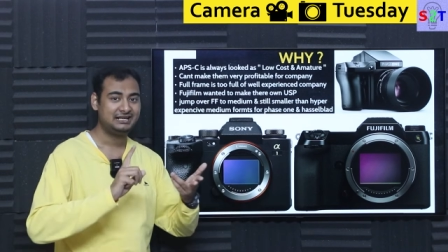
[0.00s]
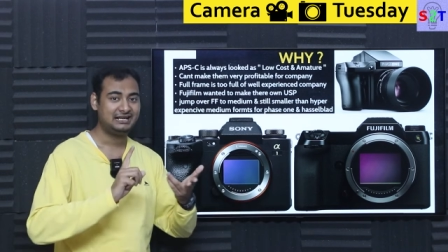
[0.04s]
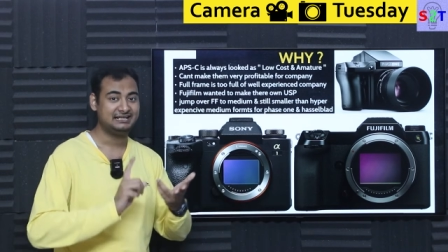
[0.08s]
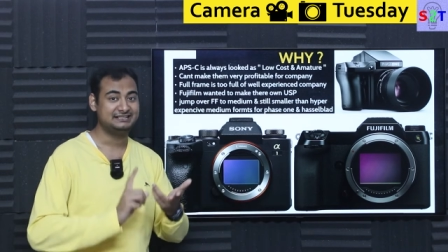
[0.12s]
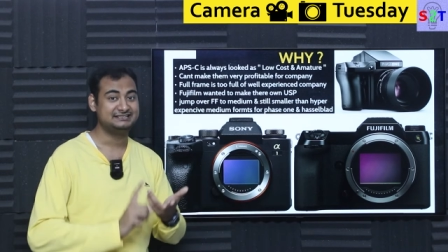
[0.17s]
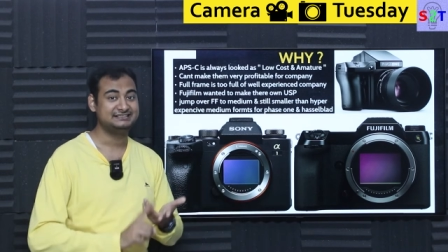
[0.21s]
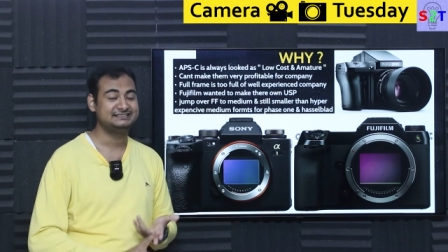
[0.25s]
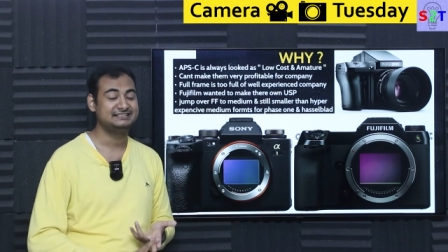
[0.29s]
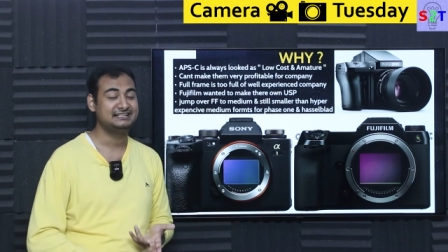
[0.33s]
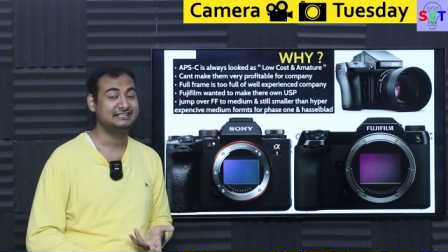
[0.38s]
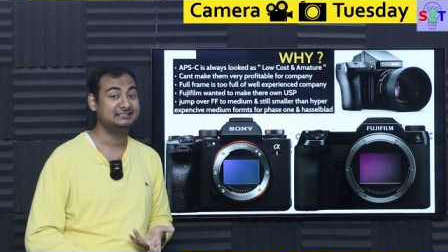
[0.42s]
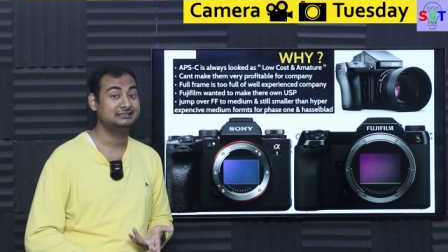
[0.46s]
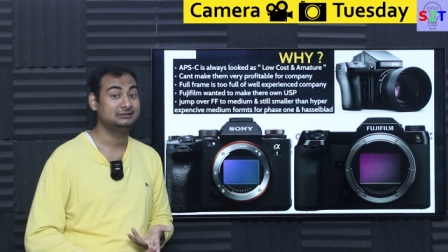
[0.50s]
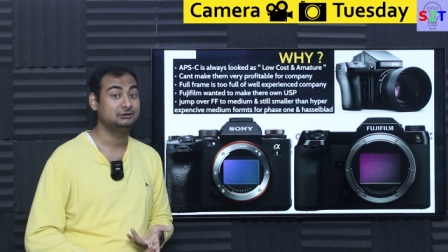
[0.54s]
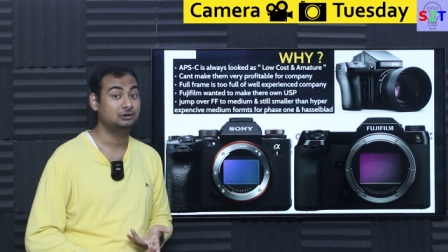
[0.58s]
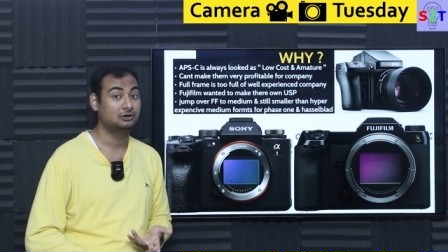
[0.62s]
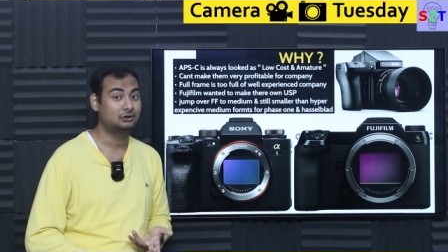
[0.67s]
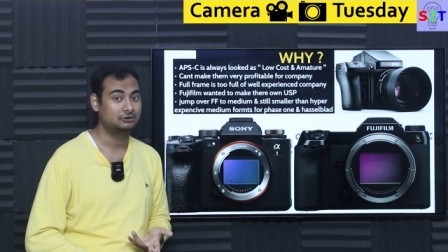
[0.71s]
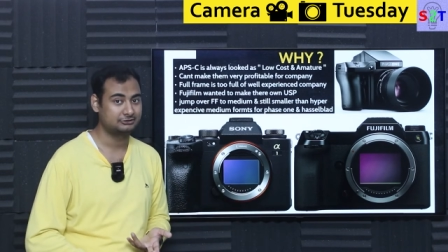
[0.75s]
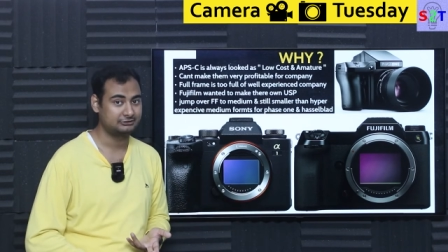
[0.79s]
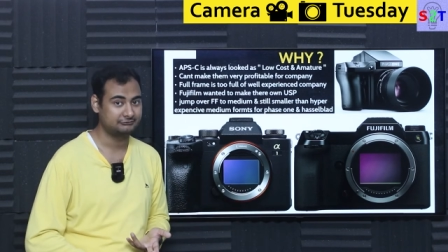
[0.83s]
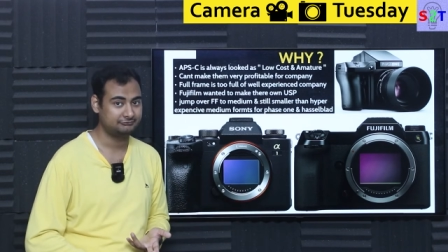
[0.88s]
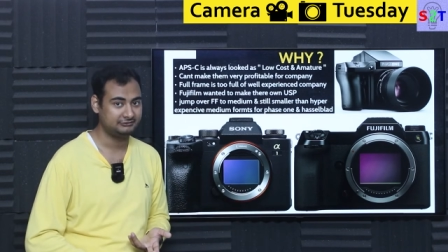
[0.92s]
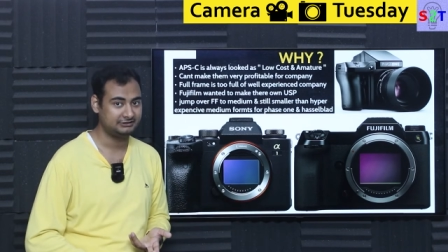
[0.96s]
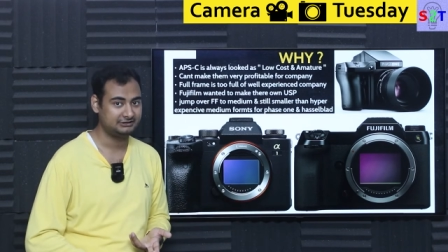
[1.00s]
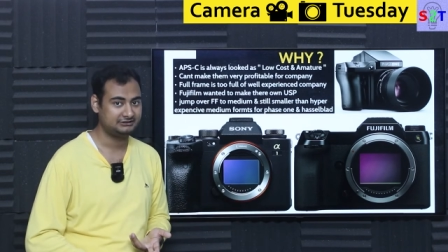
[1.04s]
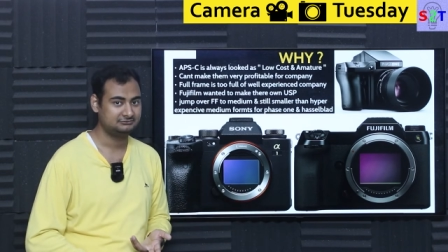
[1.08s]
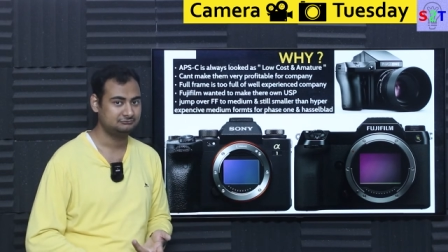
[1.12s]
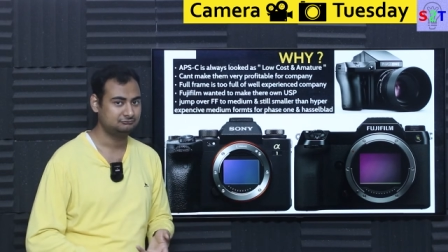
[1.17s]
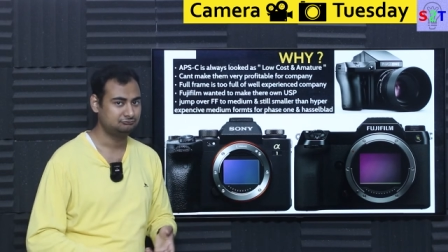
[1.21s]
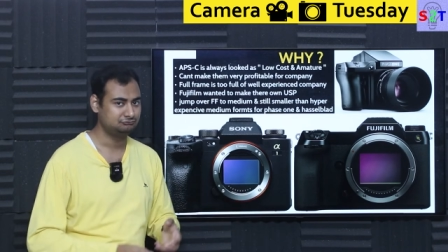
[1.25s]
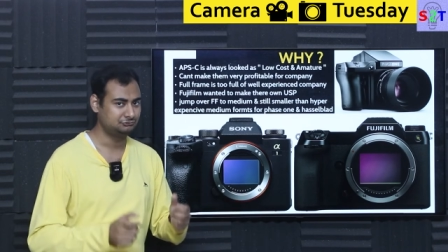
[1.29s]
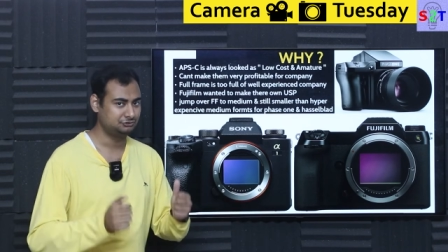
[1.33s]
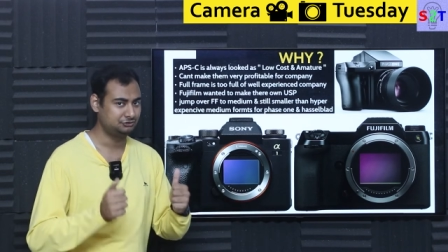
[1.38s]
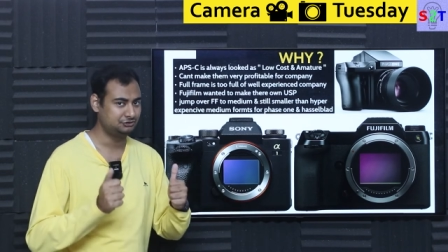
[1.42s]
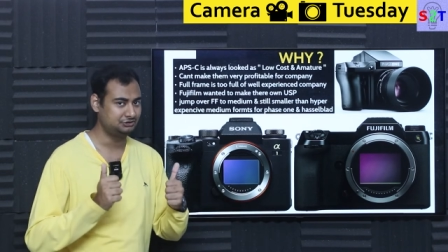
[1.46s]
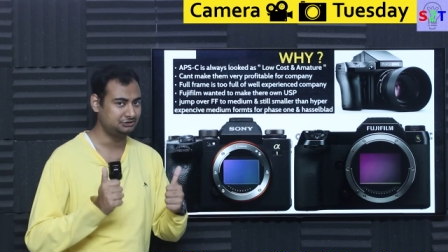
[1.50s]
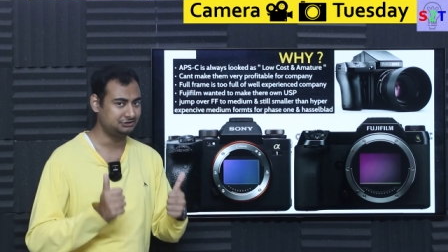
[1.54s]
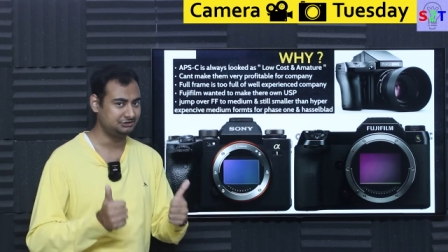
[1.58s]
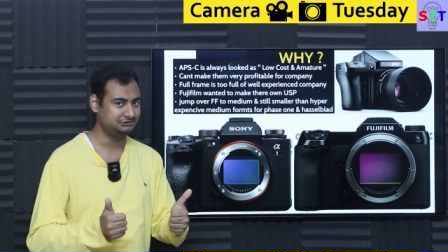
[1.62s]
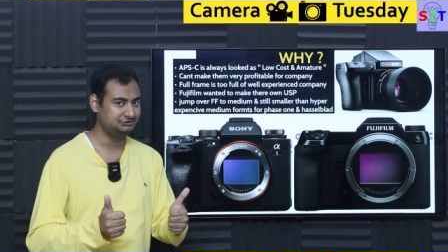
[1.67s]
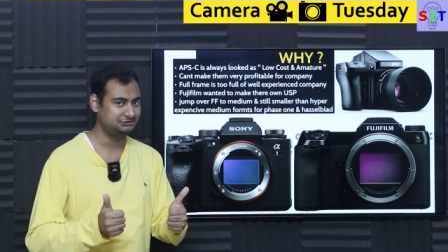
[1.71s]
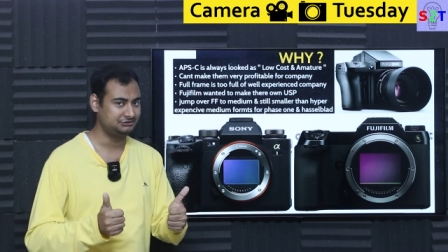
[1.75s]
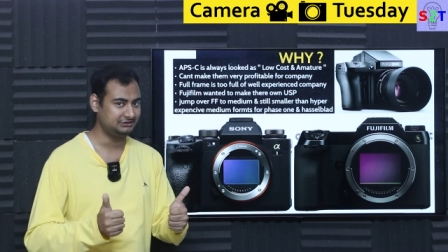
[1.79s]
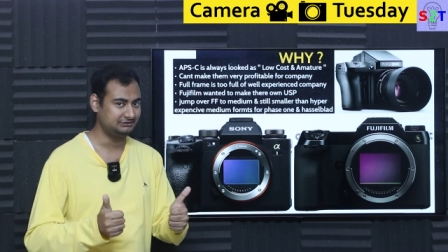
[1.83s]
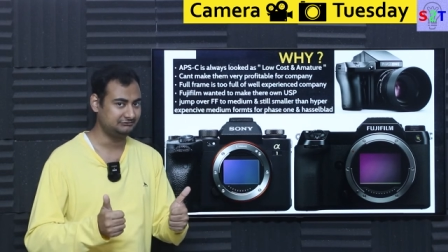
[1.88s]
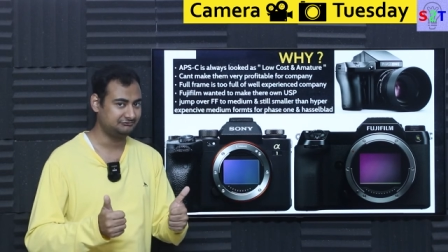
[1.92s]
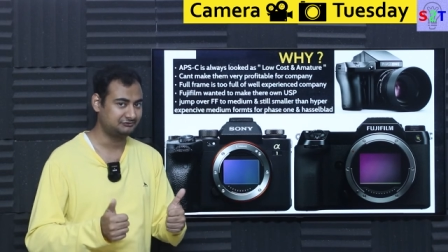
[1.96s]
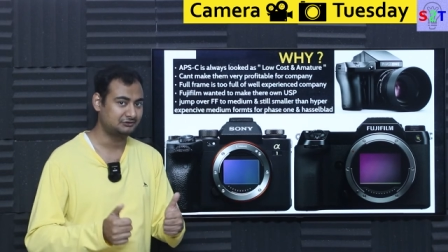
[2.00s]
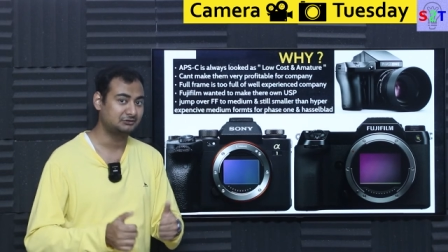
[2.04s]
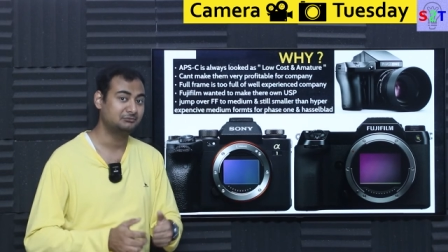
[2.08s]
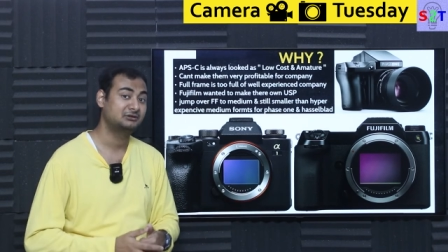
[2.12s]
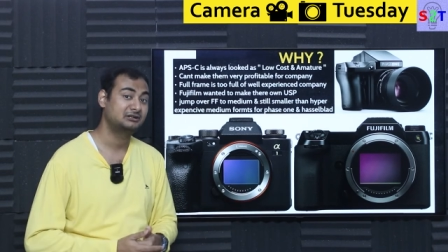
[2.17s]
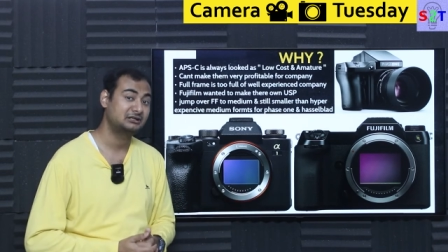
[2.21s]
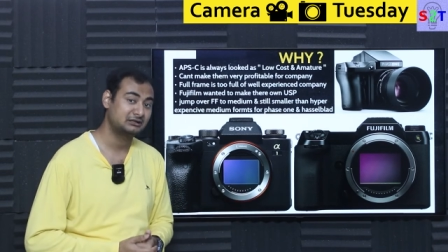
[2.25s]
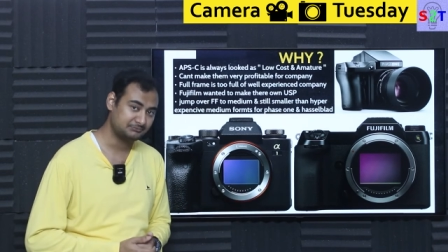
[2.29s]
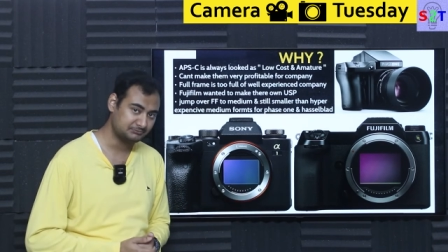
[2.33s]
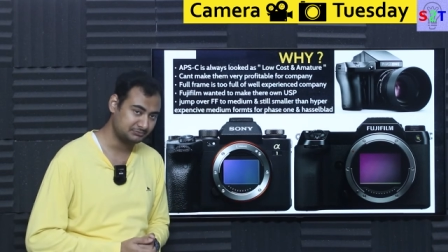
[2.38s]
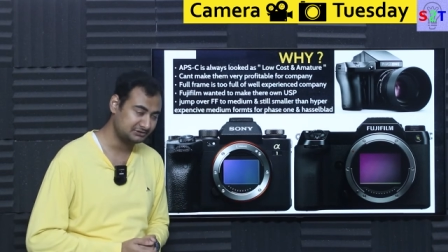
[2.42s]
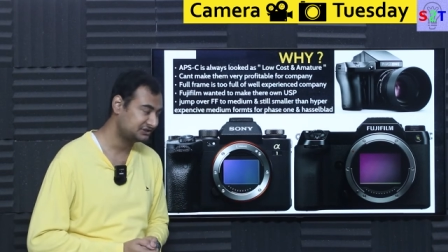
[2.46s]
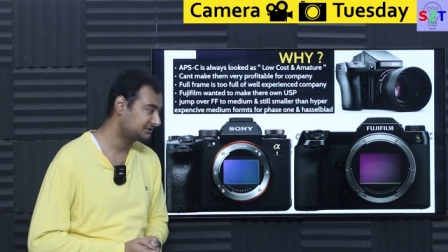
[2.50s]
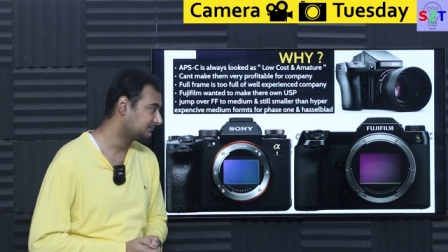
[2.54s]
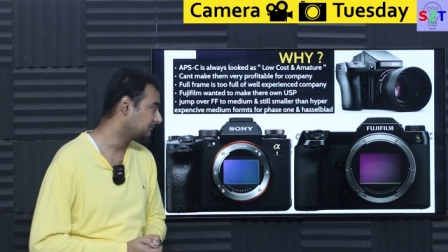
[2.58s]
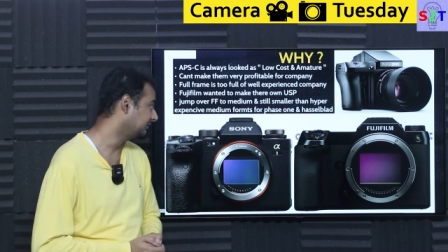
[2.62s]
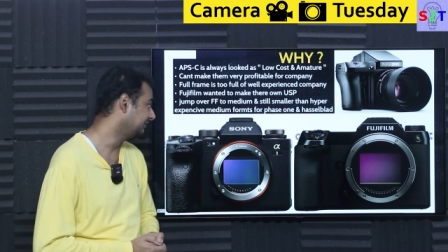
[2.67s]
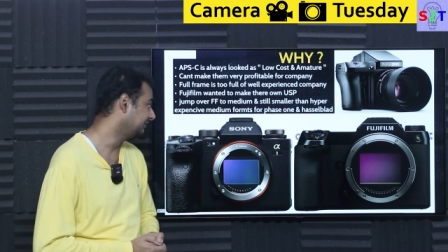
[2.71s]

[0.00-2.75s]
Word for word: and selling a lot of it gg from a company's